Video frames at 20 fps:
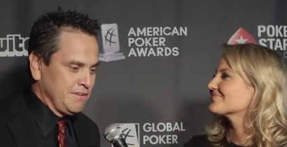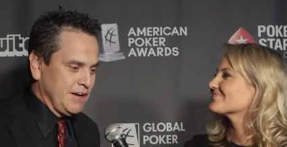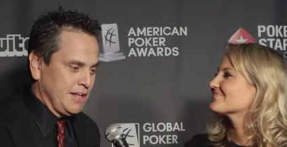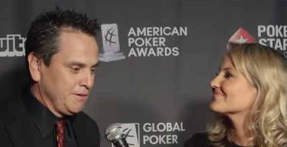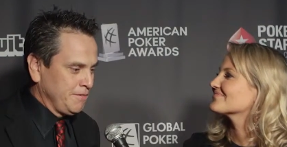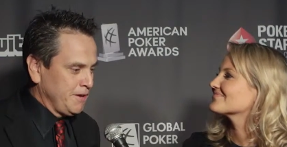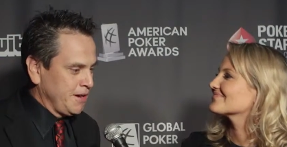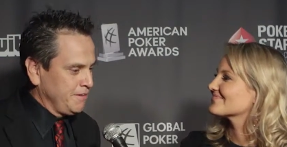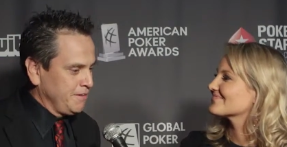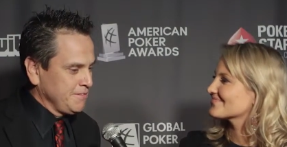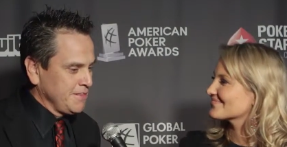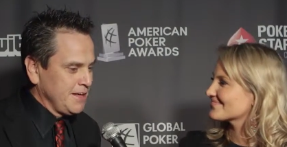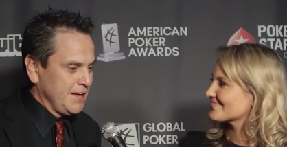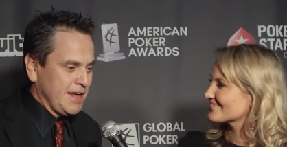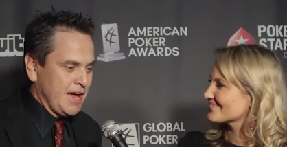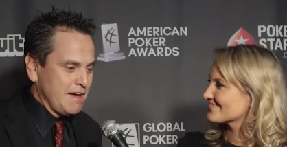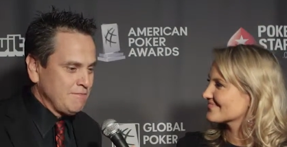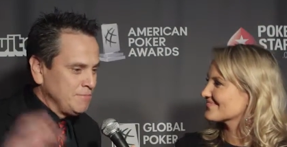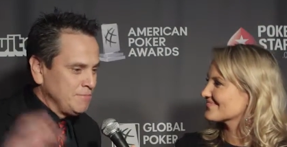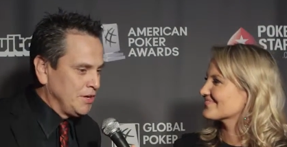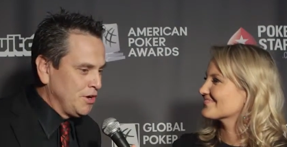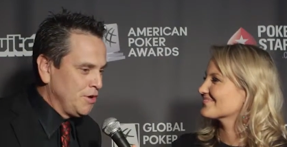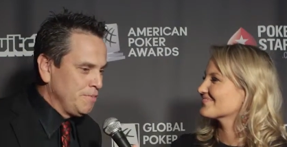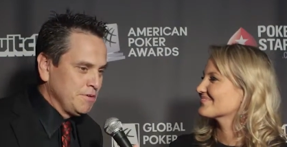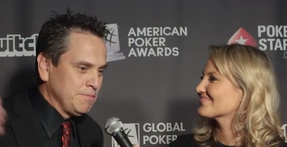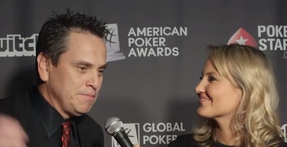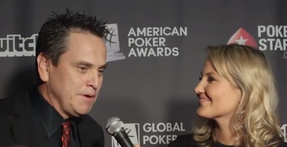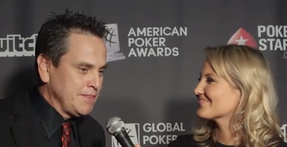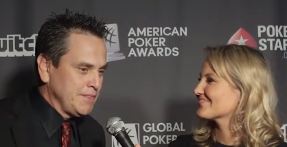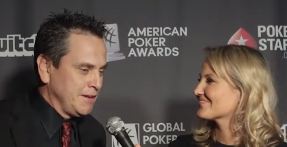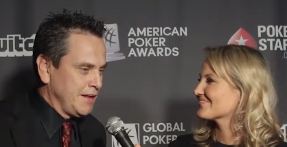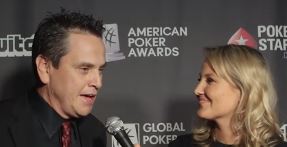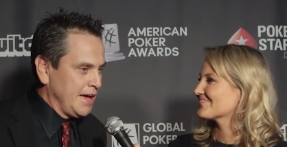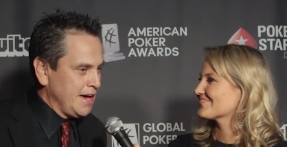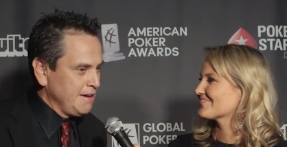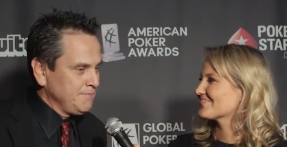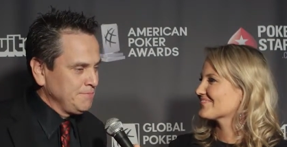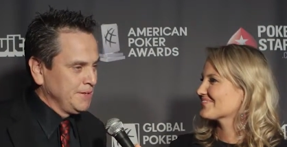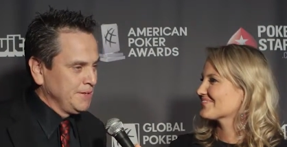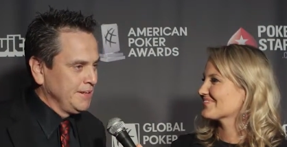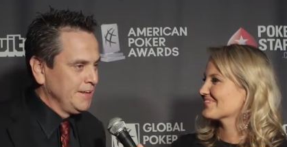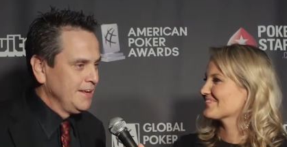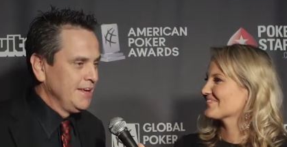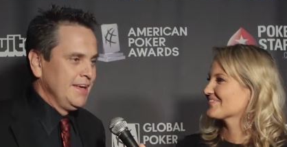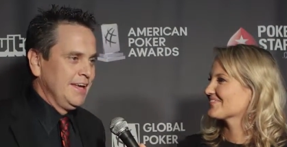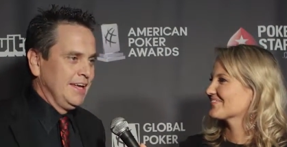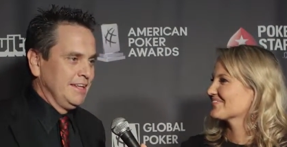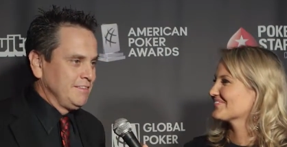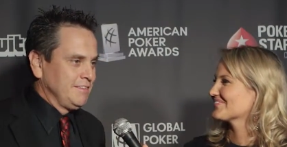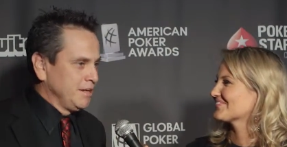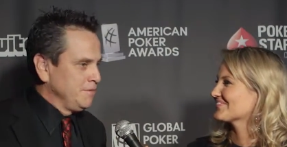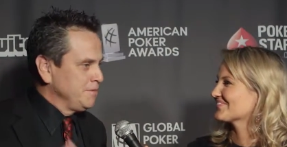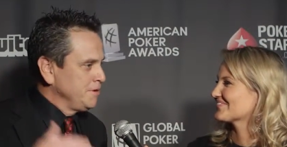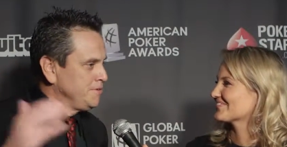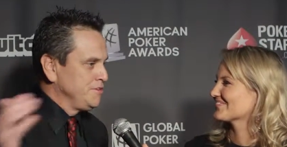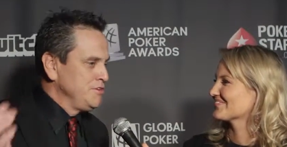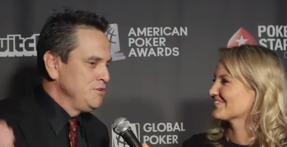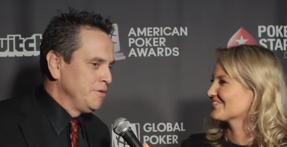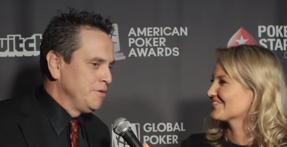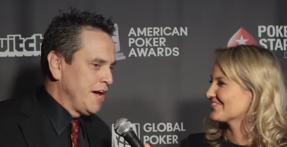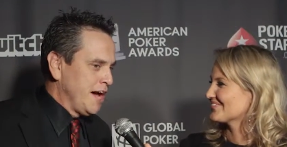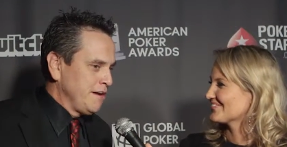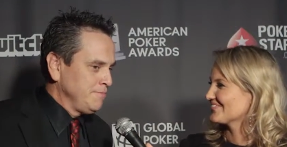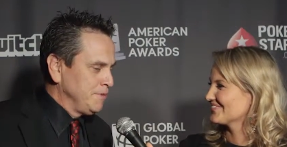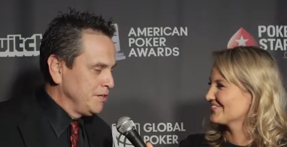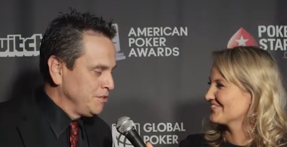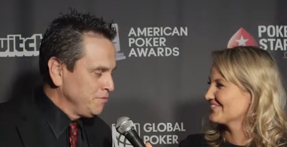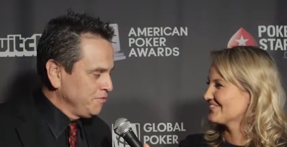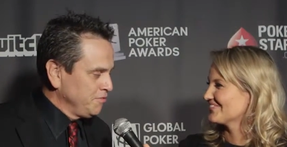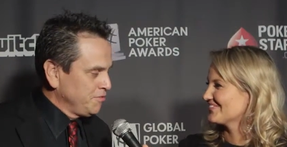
Speaker 1: Valley right after that. I haven't been home in a month and a half, but it's going to be two and a half months